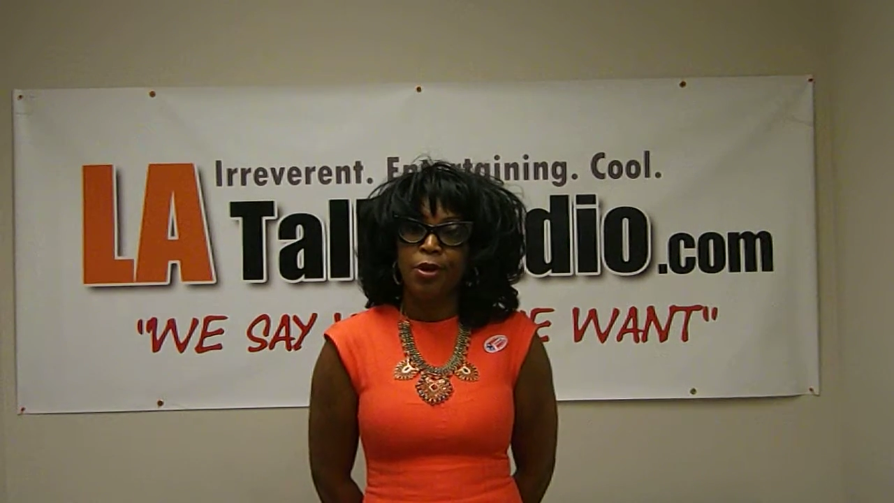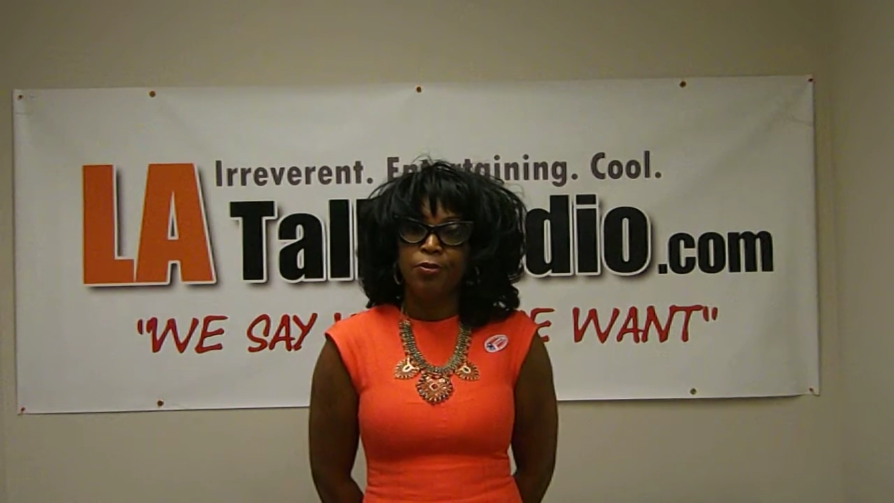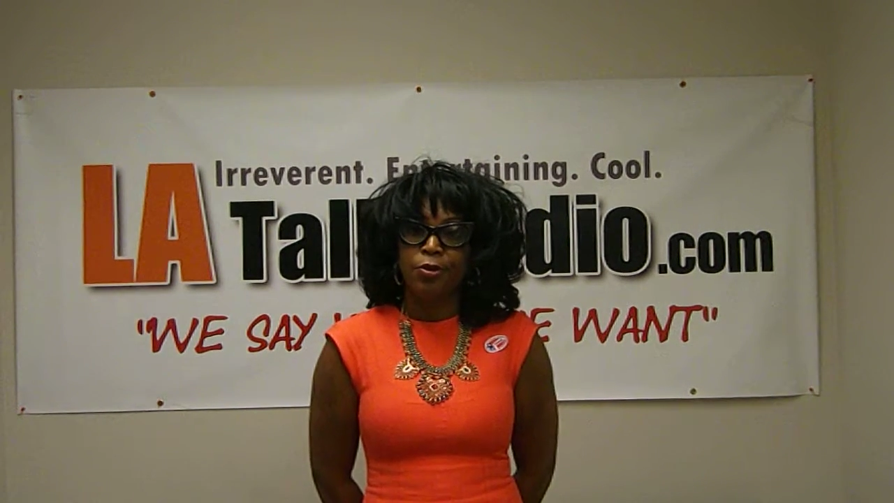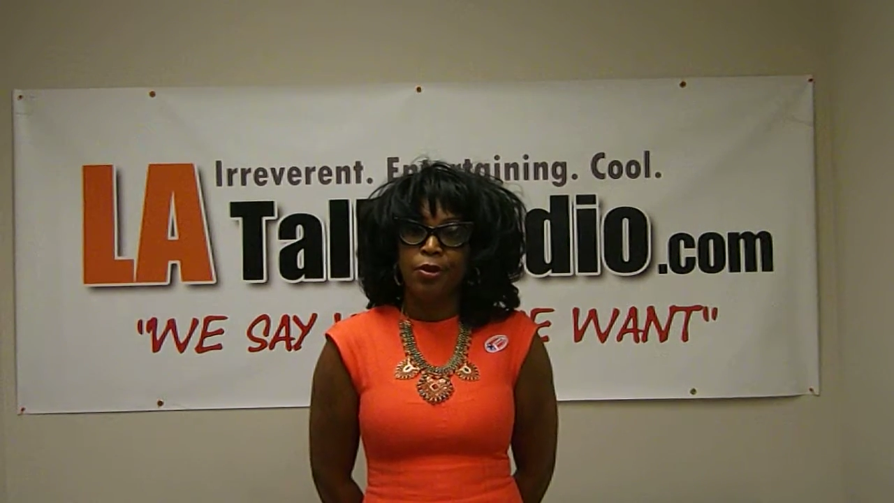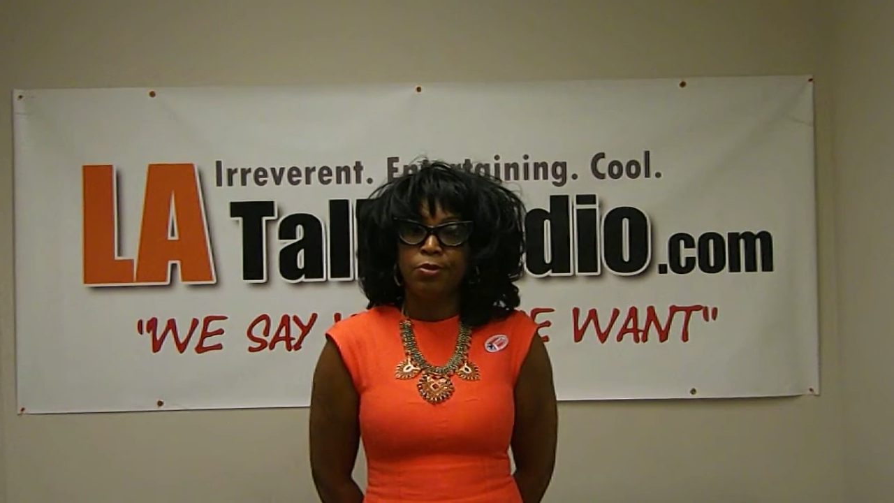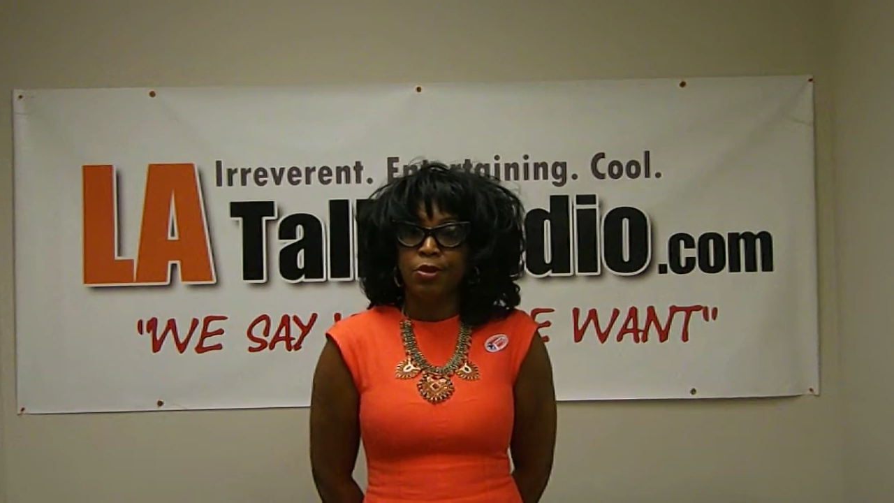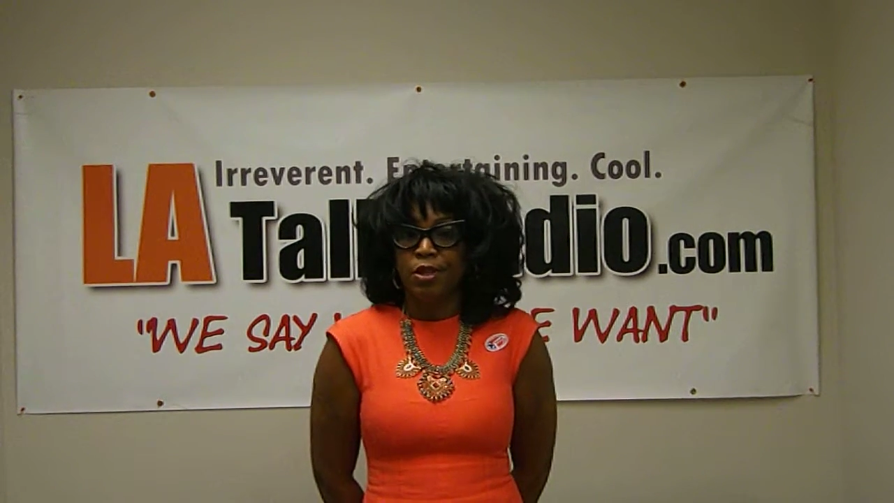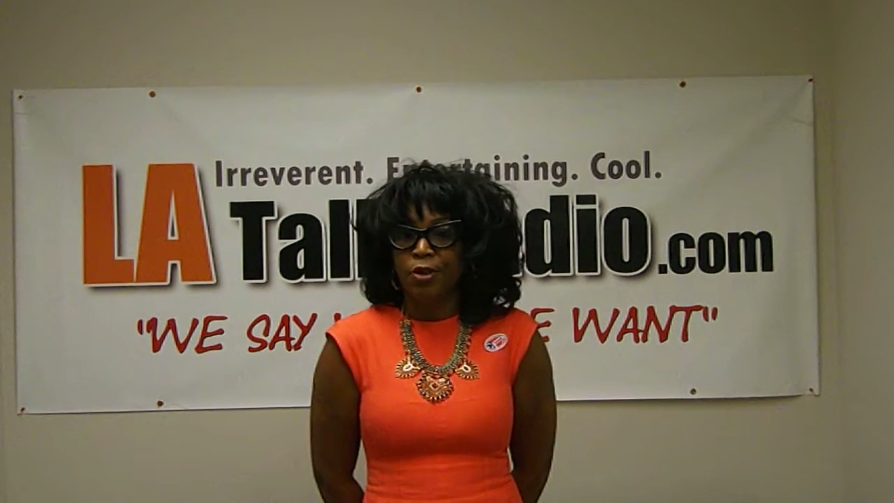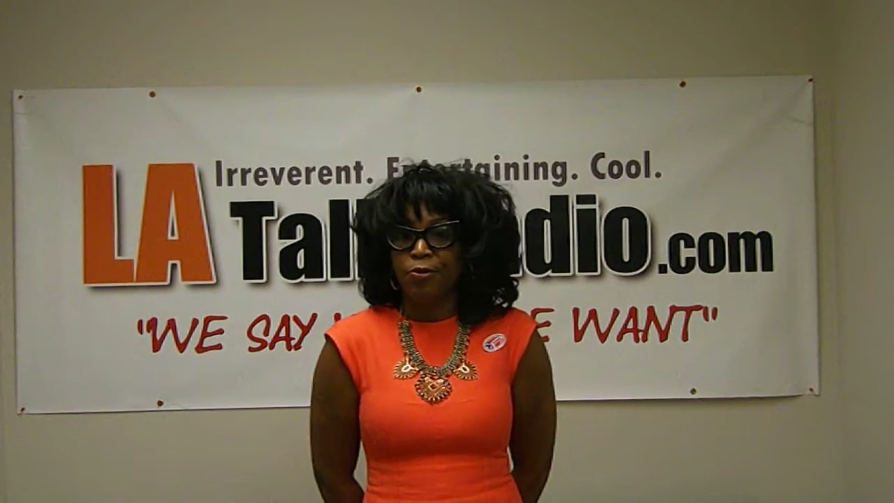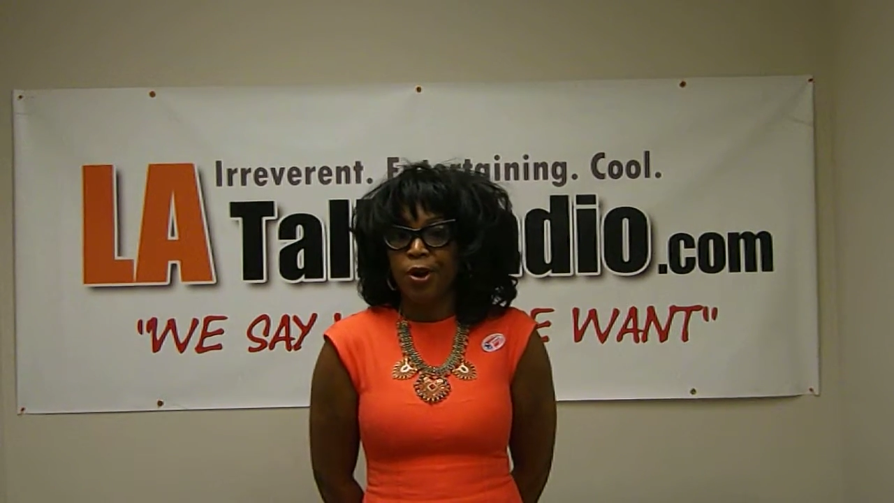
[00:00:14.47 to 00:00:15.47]
for
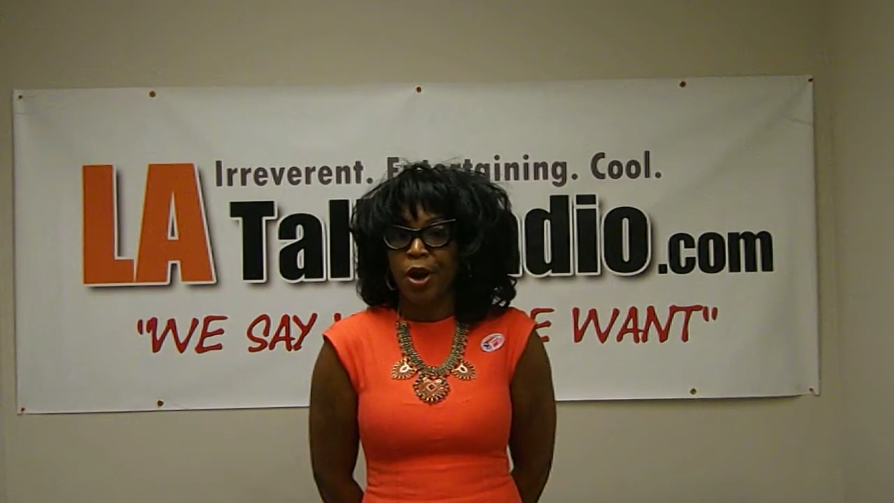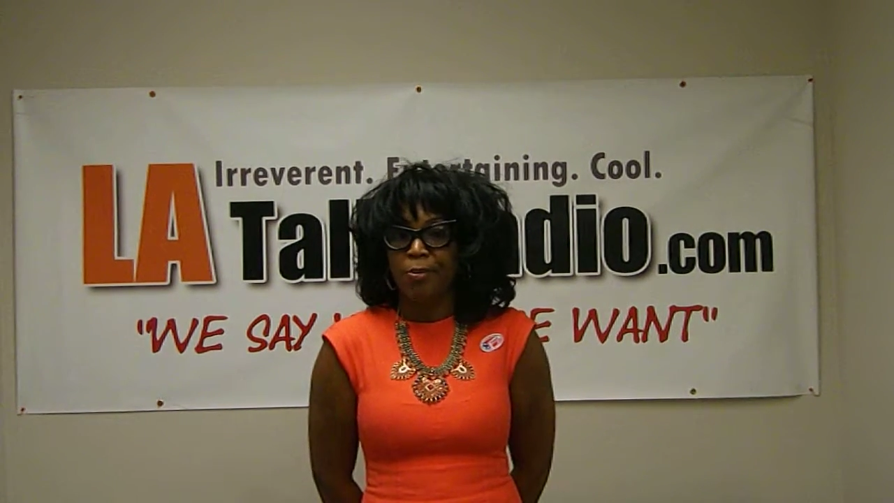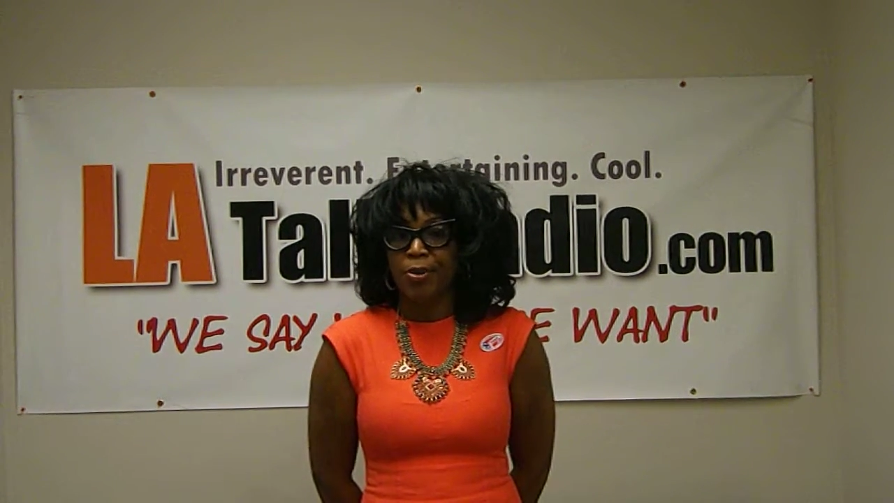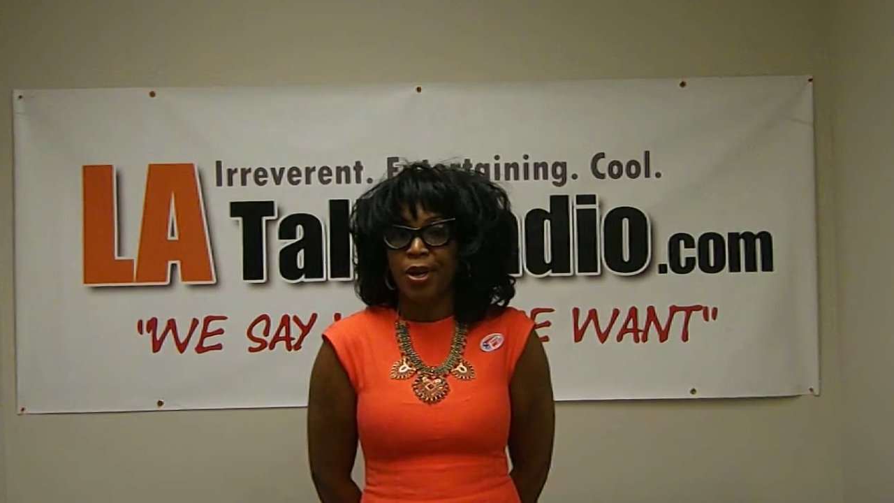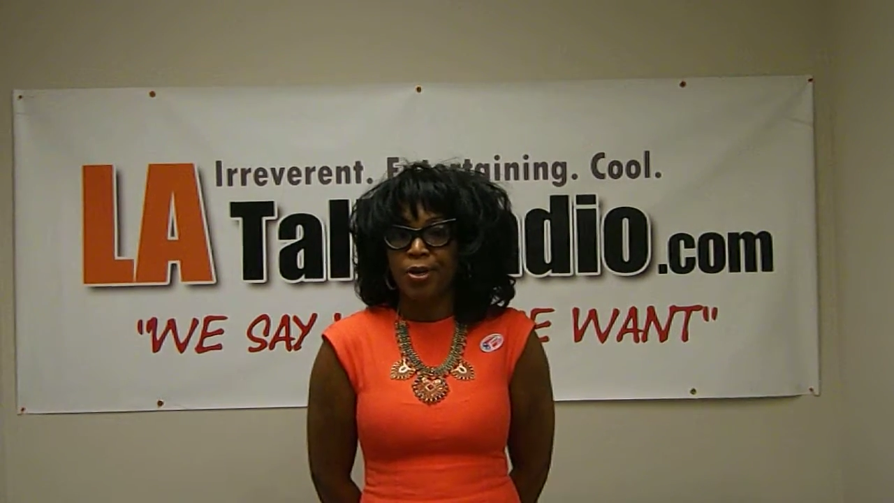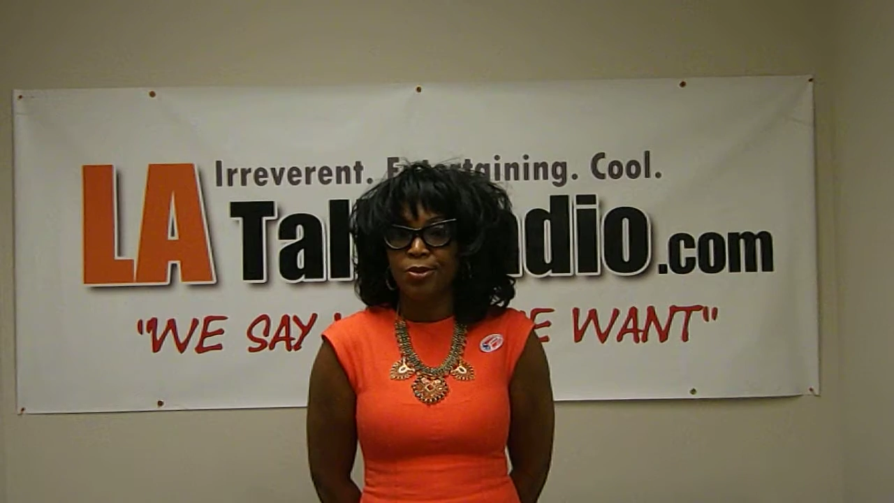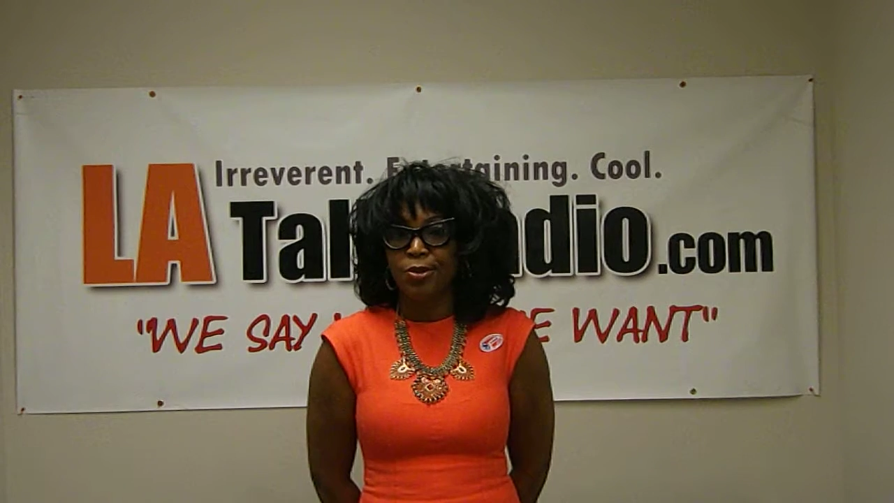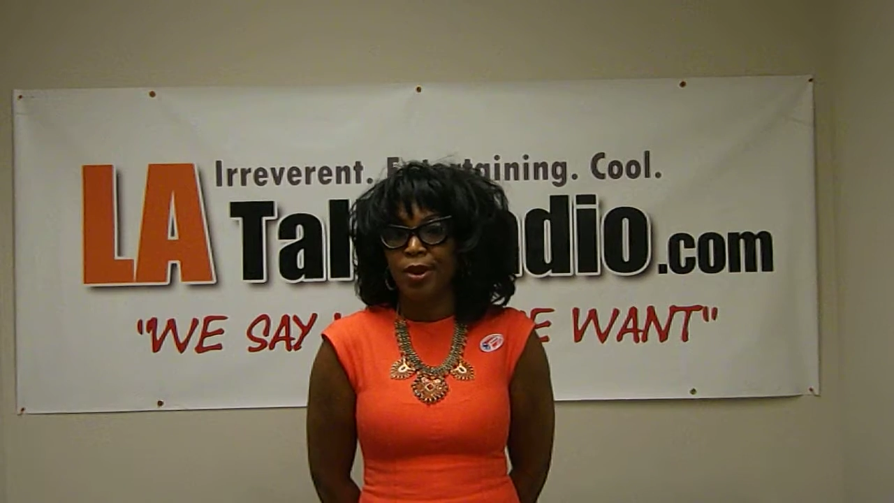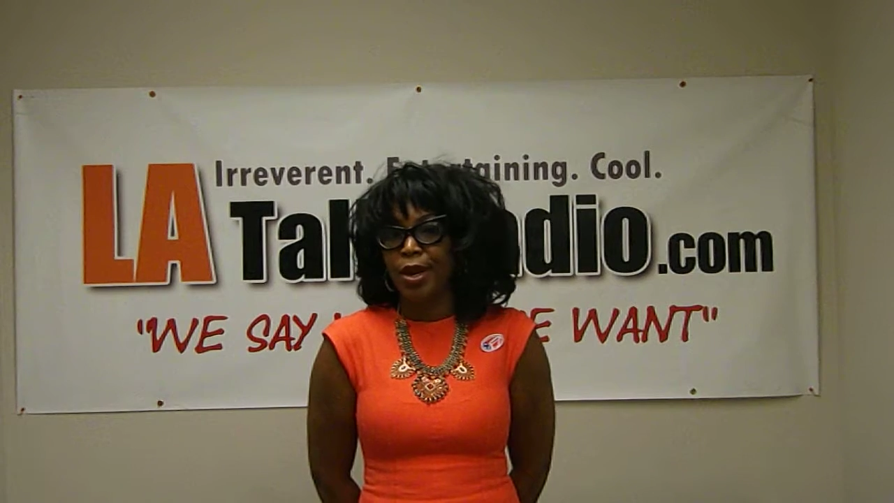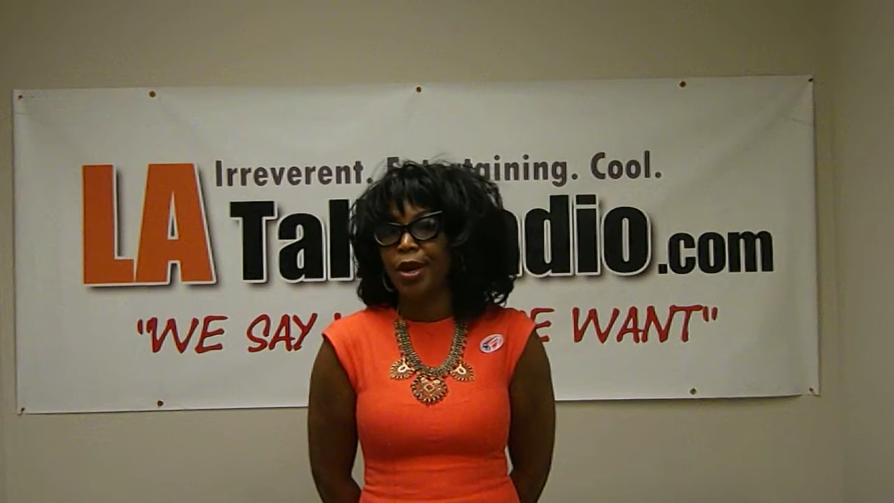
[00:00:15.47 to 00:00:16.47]
software companies
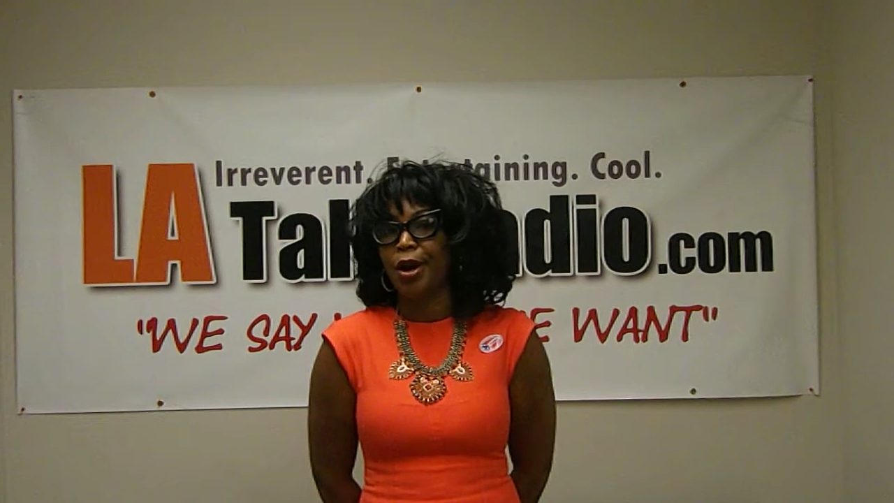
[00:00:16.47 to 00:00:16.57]
or any